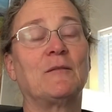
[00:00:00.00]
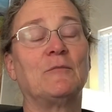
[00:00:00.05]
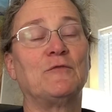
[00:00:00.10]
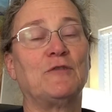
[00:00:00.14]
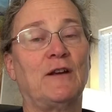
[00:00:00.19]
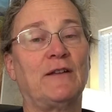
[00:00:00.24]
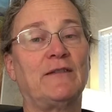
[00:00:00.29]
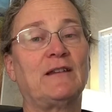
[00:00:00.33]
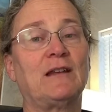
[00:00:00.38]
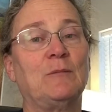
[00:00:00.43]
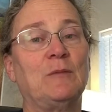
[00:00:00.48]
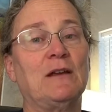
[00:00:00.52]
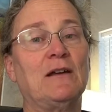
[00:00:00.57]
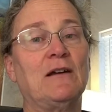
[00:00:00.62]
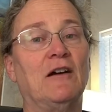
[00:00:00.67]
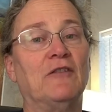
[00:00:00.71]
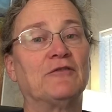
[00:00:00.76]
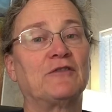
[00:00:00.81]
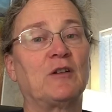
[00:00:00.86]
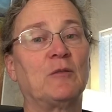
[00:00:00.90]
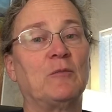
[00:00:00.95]
I'm dressed to be
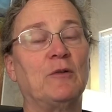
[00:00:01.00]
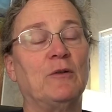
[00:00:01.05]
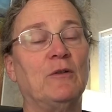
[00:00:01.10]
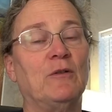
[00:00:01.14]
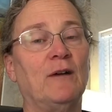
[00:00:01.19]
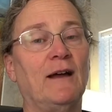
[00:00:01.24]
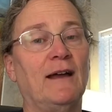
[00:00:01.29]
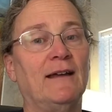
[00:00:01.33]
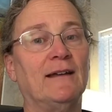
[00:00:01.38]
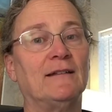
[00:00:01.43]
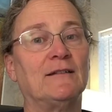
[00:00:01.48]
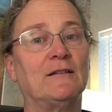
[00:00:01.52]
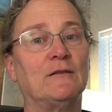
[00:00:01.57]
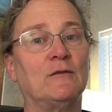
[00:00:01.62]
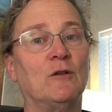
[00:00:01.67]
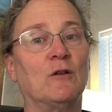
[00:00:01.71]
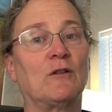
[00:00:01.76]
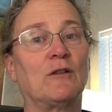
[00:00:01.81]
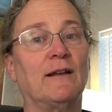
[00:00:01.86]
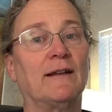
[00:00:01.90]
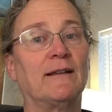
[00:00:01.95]
comfortable and to
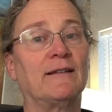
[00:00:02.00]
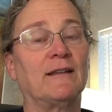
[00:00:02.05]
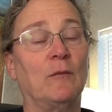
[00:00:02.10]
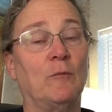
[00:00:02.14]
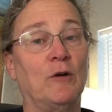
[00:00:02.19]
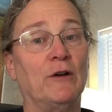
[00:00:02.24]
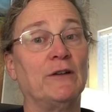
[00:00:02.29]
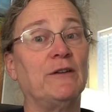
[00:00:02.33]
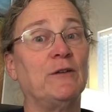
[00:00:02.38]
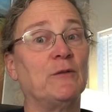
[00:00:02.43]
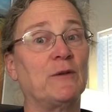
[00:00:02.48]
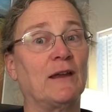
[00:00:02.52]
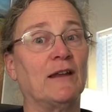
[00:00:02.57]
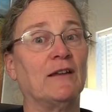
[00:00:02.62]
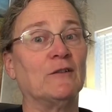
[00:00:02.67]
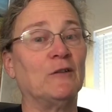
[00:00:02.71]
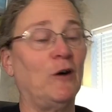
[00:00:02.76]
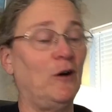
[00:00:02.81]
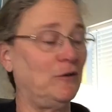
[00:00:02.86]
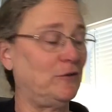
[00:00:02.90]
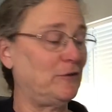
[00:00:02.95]
look like someone you can
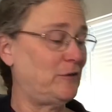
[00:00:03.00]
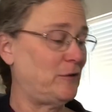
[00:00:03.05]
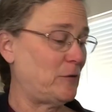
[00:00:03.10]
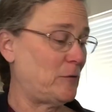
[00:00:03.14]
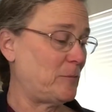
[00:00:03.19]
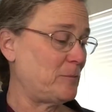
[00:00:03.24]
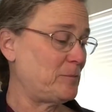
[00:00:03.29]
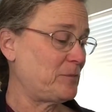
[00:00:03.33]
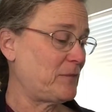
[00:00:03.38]
talk to.